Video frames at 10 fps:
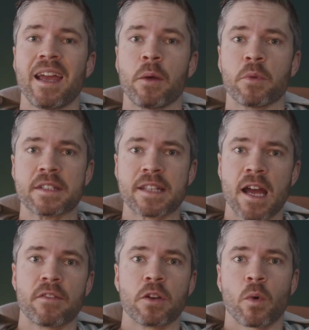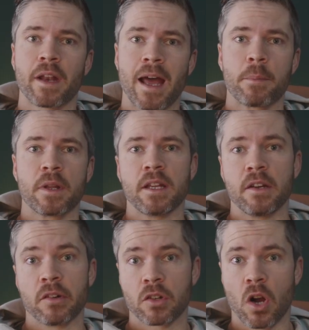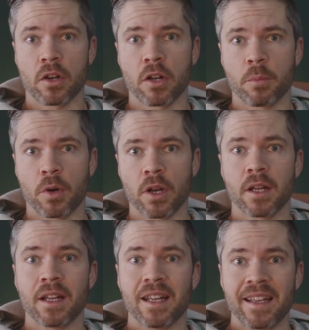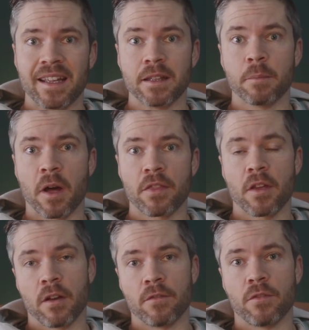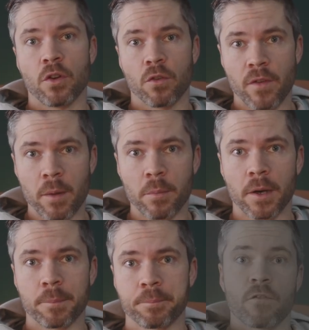and we're going to dive into what happened here in Cochrane Alberta in the month of November.